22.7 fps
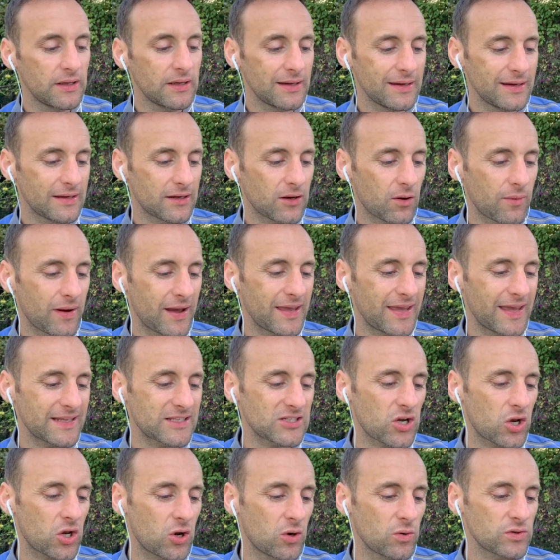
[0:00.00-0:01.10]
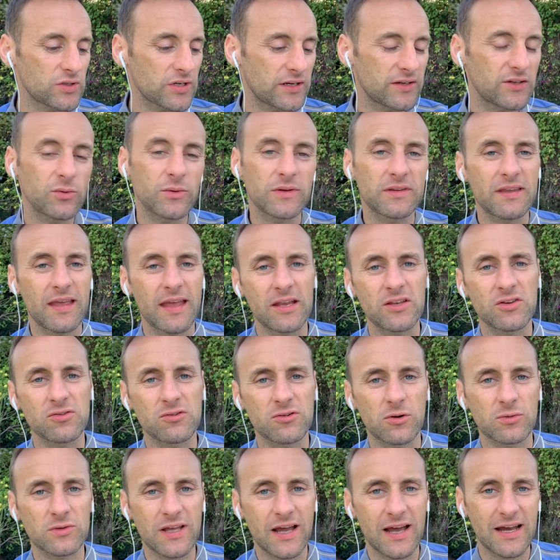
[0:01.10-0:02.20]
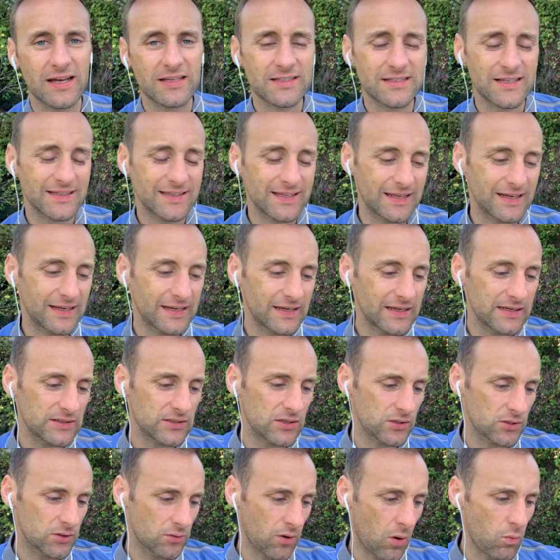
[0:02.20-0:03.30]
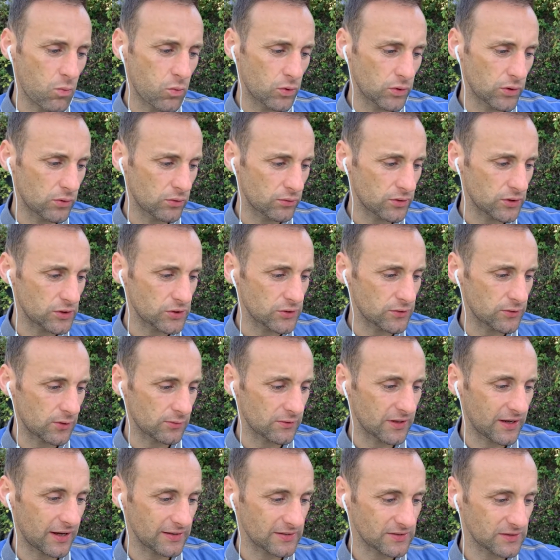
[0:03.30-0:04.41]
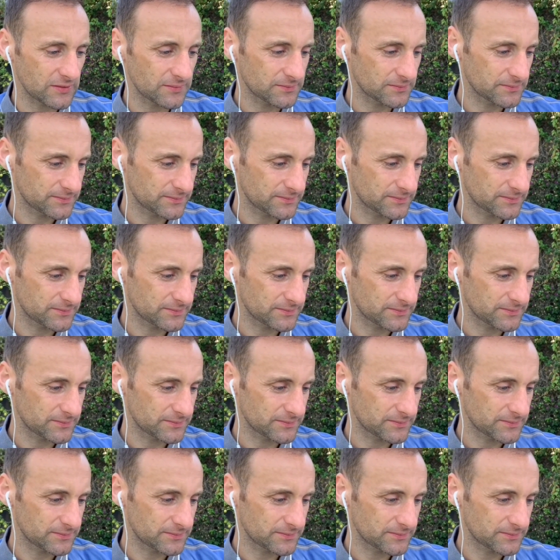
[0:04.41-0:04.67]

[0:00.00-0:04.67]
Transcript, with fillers: Either way, it's closer to a €10 task than it is to a €100 task.